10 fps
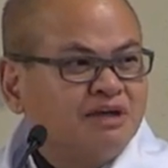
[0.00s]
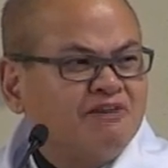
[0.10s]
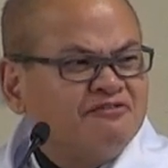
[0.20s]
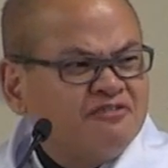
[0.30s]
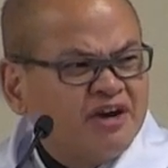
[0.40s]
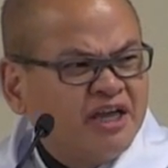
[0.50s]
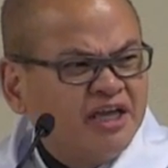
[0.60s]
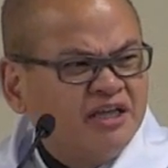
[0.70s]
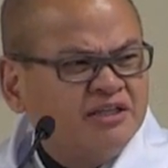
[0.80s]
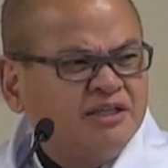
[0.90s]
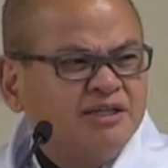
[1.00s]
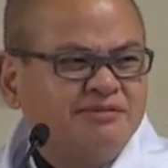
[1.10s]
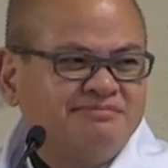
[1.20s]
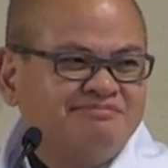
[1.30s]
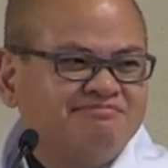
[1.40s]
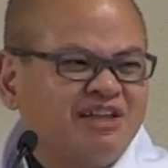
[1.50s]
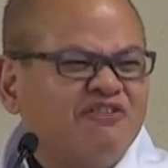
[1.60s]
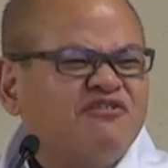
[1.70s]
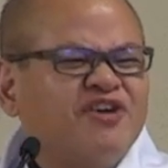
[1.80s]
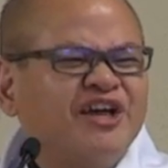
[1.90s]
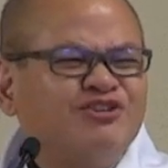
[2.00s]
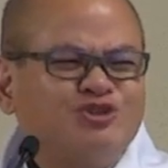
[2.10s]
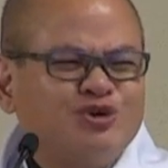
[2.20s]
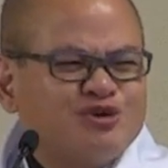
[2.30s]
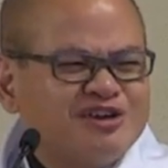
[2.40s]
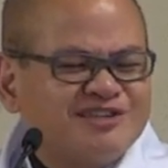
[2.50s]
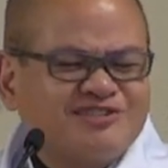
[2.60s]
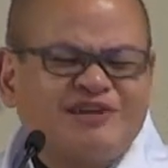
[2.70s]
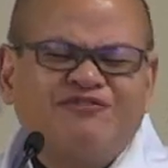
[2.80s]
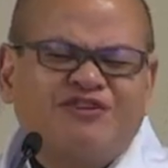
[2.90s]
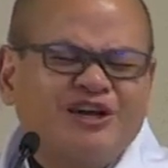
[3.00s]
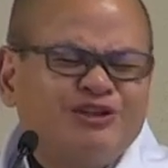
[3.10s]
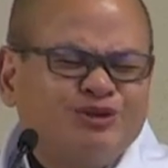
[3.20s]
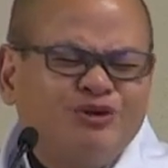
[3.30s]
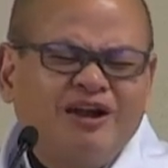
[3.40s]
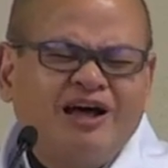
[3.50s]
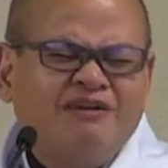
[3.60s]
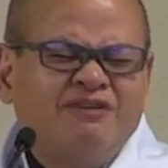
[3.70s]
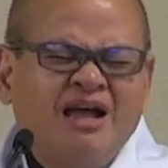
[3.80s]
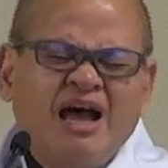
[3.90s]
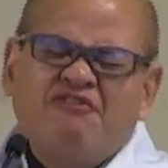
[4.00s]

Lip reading: Afraid. Afraid to risk, afraid to love,